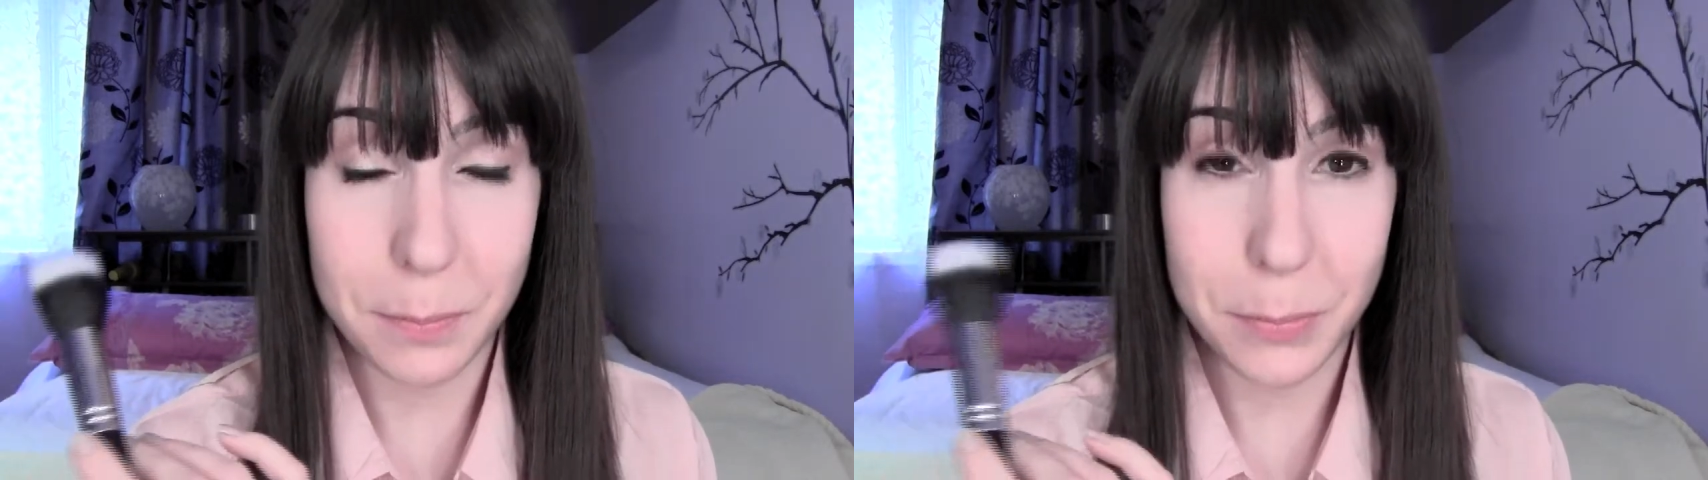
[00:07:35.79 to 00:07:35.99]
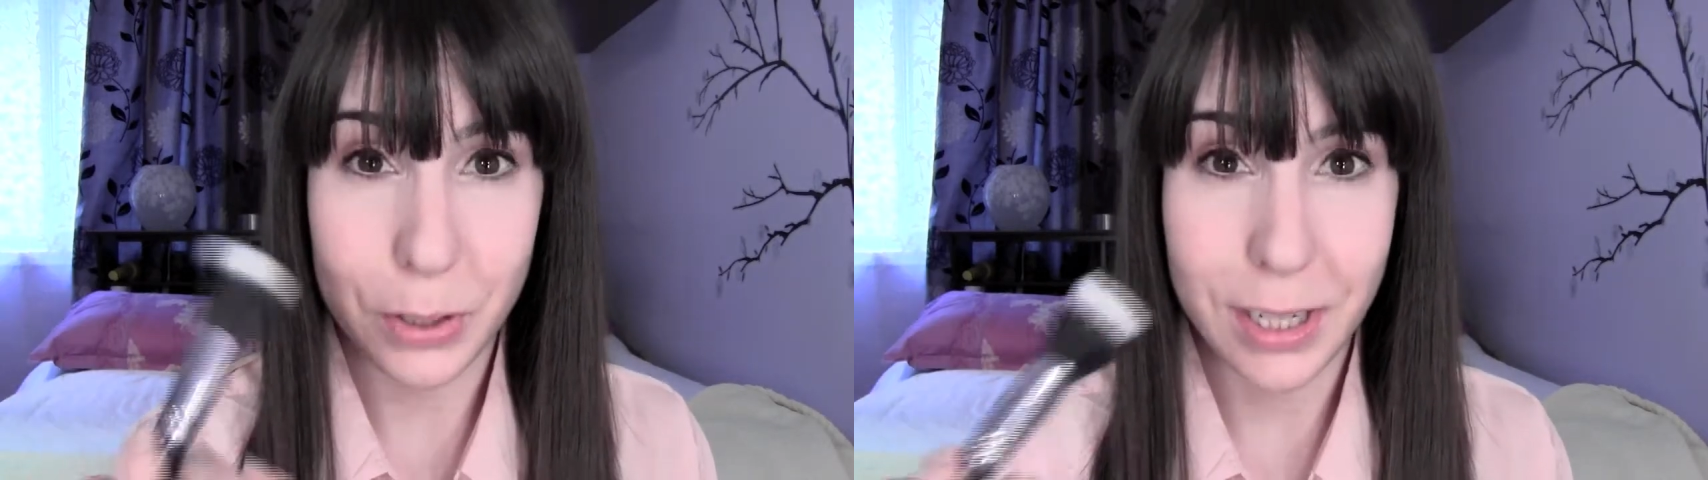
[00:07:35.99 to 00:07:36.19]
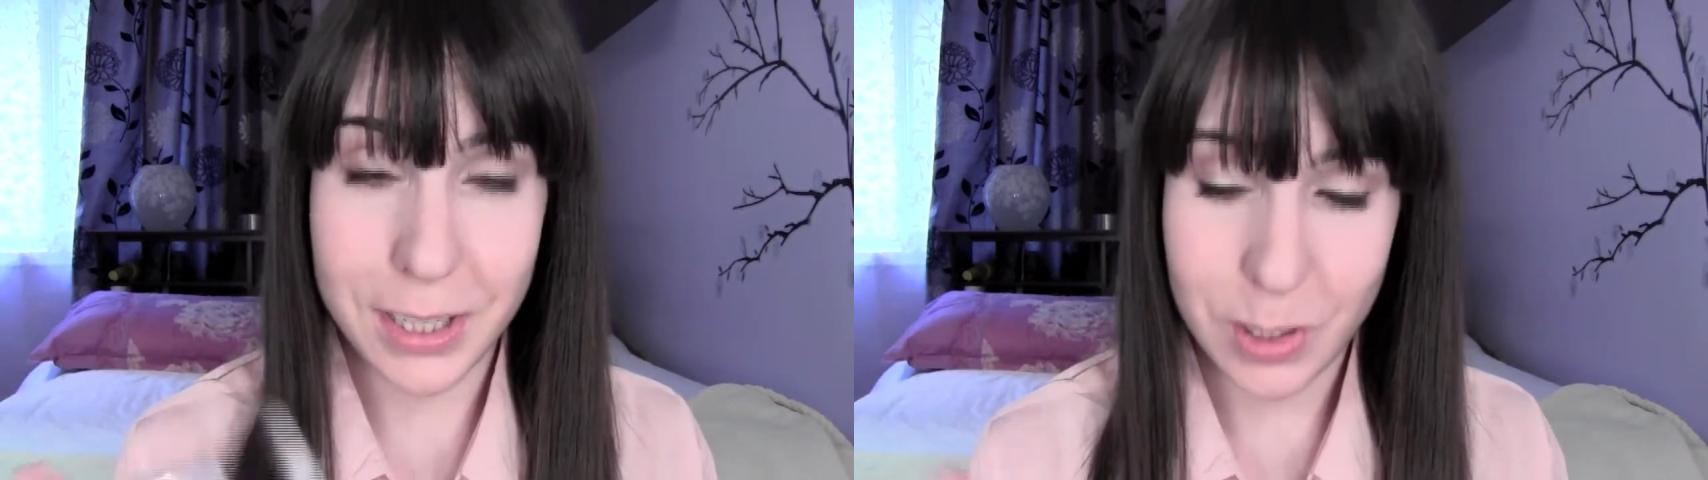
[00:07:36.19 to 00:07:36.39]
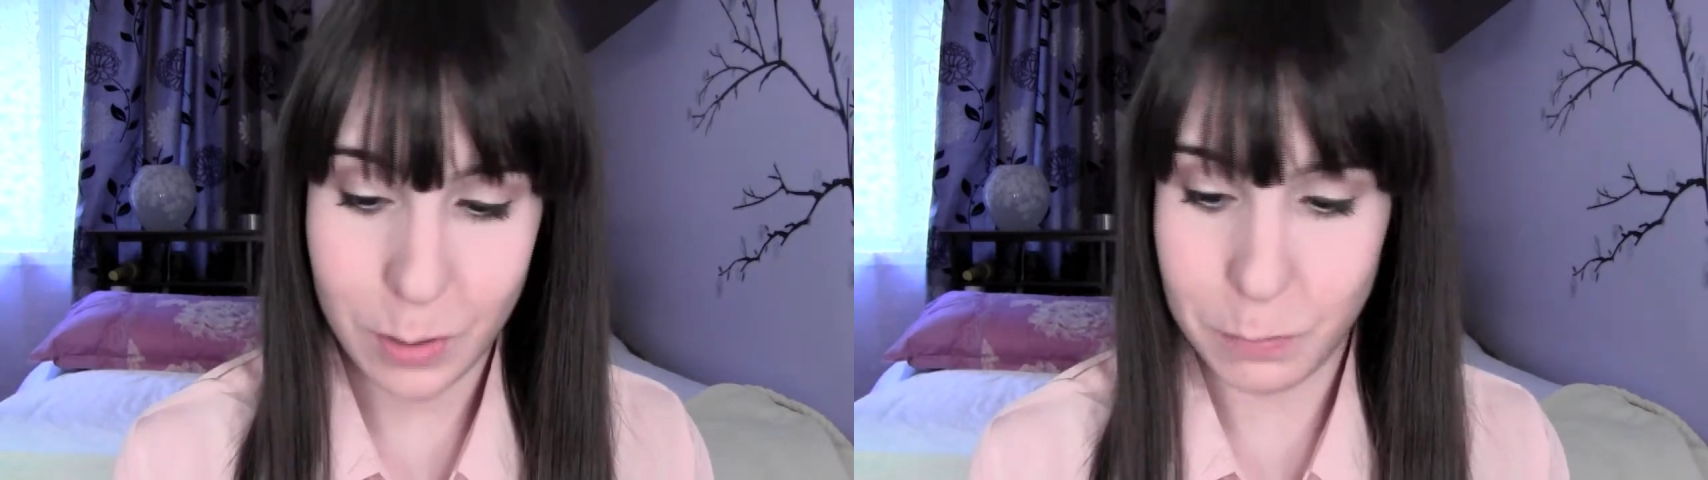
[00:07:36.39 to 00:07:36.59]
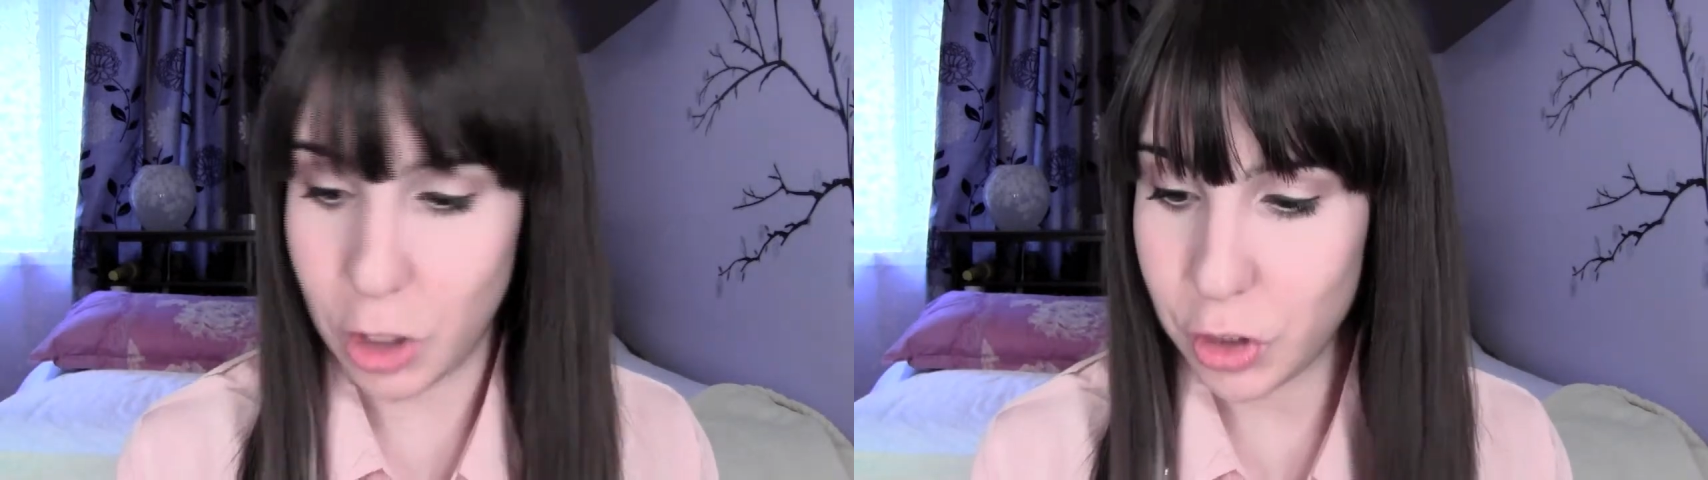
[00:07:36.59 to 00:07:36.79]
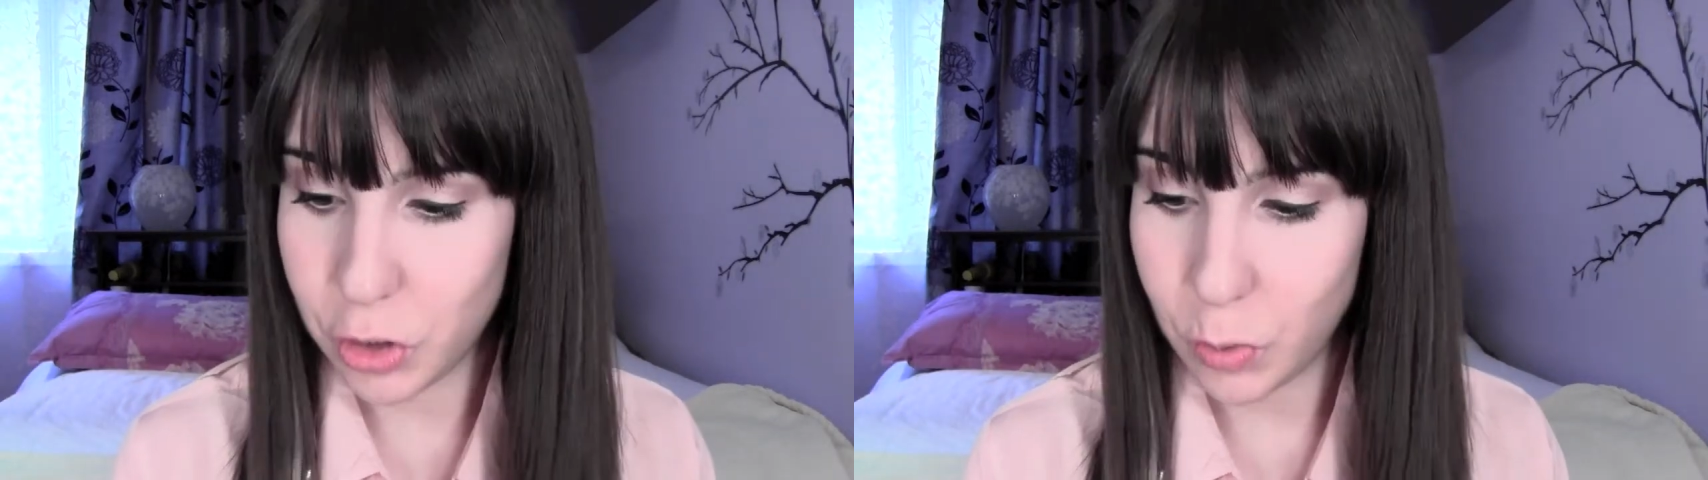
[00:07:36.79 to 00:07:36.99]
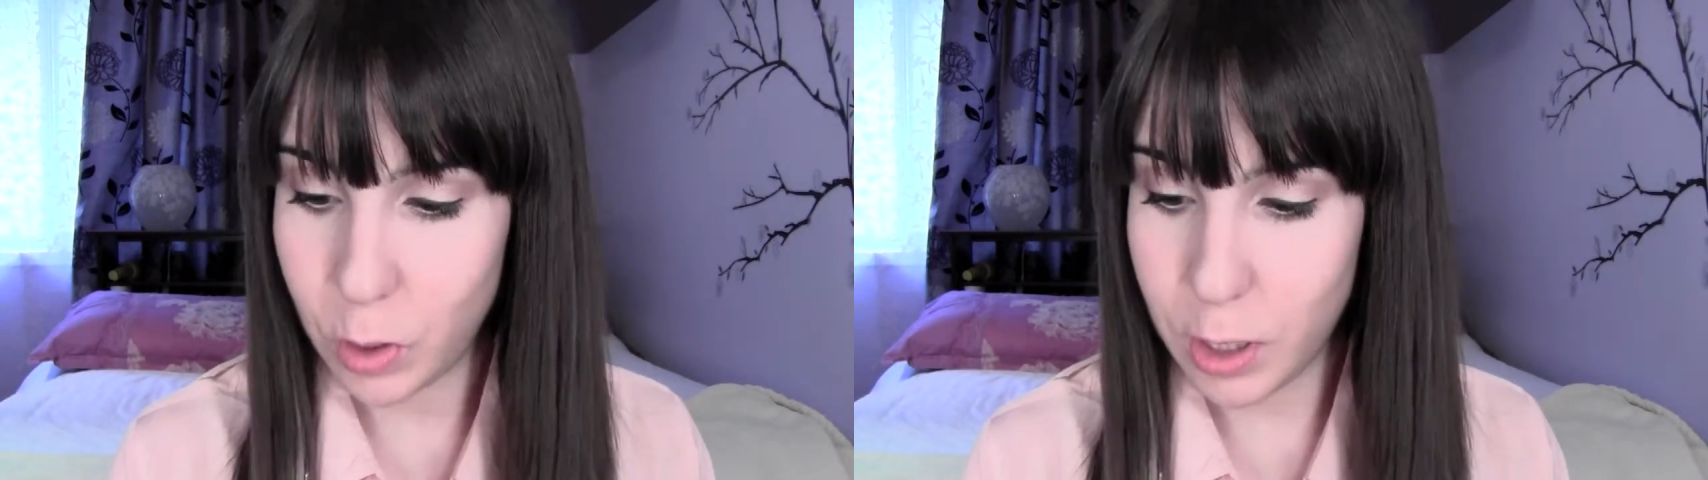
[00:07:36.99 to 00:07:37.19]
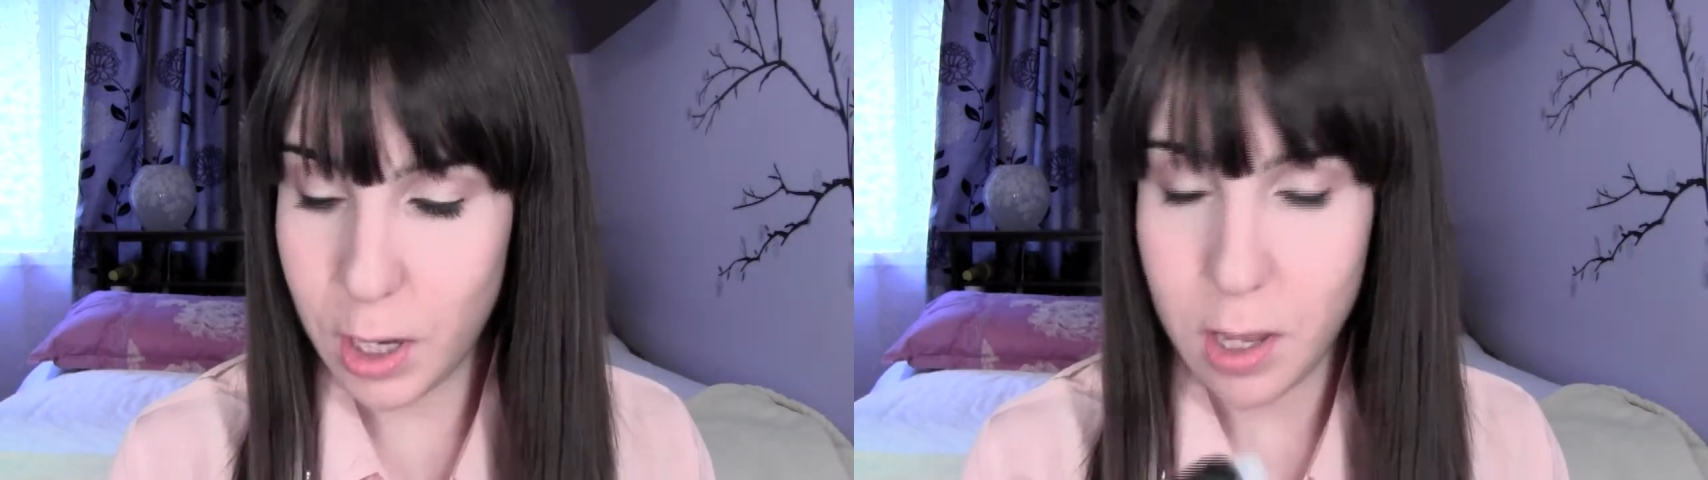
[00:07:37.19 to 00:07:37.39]
numbering, so I'm not
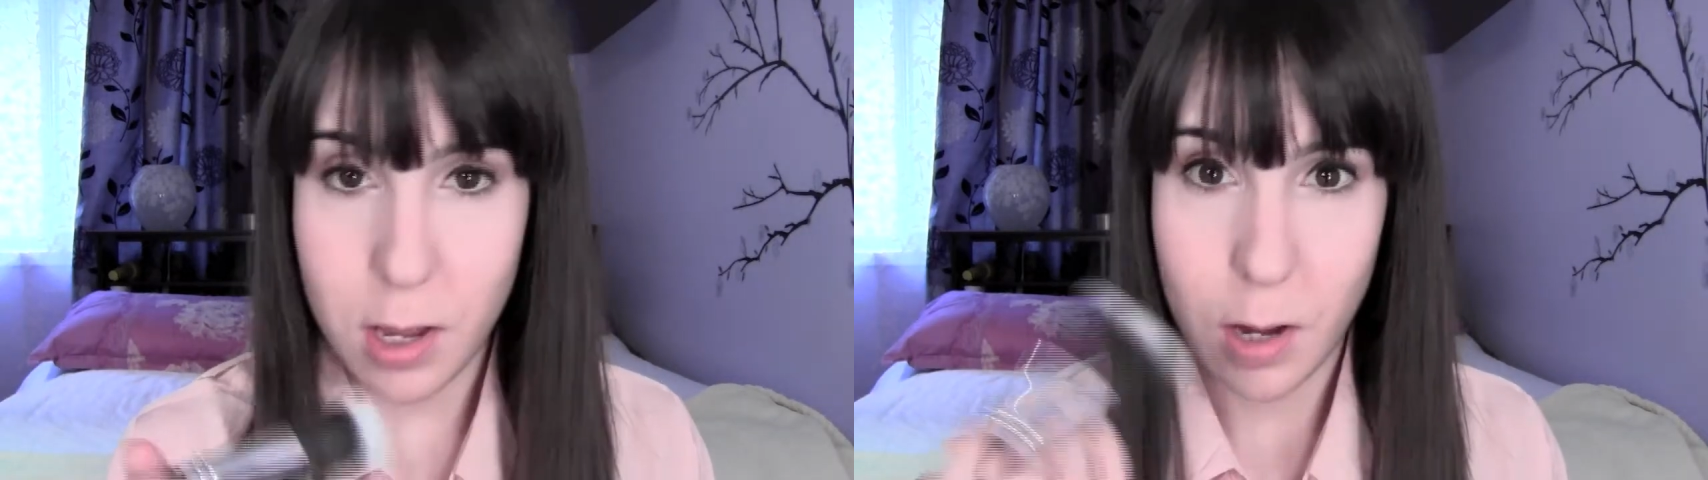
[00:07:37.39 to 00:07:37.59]
sure